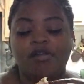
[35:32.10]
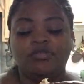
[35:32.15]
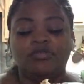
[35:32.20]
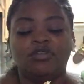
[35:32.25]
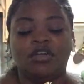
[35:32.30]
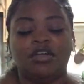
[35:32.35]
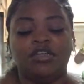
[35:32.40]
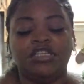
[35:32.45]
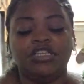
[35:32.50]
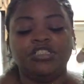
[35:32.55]

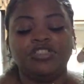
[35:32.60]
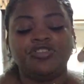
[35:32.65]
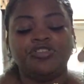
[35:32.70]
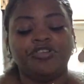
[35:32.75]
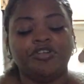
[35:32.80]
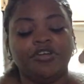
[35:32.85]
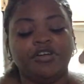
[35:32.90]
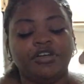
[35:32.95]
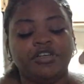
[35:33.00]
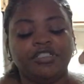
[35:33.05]
of these
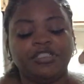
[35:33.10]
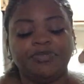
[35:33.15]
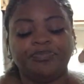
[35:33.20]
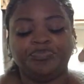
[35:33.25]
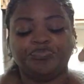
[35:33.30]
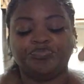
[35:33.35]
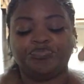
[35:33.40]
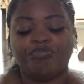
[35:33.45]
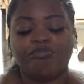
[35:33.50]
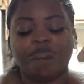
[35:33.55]
girls
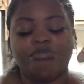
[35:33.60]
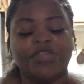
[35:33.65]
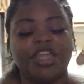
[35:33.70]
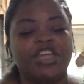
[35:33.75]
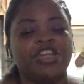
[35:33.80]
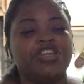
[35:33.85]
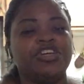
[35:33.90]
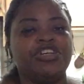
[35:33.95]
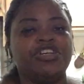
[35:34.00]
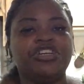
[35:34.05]

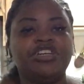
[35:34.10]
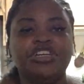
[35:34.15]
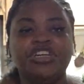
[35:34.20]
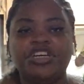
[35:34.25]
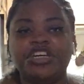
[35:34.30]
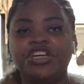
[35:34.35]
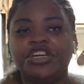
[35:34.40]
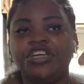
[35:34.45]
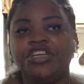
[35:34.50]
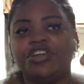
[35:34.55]
in the
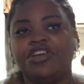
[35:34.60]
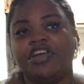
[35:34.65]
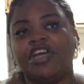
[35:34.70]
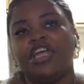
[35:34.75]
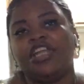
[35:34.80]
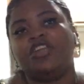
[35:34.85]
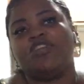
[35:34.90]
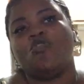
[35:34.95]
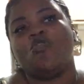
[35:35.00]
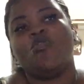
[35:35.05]
hood or
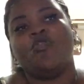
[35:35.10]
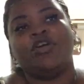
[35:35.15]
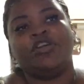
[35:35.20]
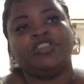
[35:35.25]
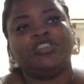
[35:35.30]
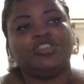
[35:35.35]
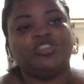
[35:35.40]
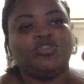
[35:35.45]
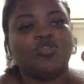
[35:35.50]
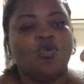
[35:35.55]
at the corner
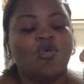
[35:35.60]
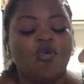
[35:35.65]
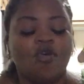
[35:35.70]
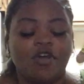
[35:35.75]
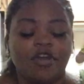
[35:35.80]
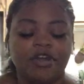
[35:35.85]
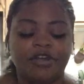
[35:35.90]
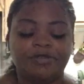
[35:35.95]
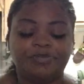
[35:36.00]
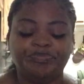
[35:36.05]

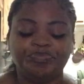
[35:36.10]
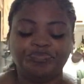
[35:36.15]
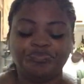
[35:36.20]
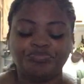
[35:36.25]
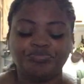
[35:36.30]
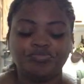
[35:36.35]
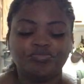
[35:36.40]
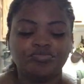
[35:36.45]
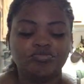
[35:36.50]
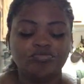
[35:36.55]
store
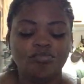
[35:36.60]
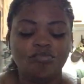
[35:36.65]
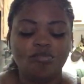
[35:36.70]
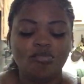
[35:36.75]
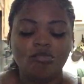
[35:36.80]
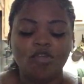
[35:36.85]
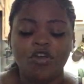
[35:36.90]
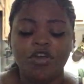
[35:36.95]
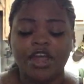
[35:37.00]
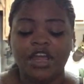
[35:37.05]

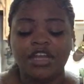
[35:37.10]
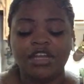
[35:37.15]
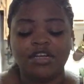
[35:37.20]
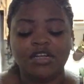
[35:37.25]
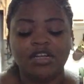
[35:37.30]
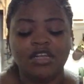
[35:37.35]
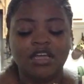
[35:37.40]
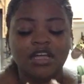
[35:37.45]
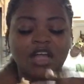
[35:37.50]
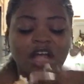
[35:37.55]
or at the
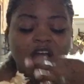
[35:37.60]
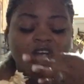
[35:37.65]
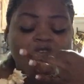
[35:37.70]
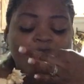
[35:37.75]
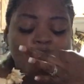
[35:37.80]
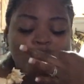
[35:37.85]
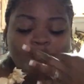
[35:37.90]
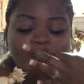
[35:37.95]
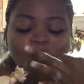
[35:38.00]
club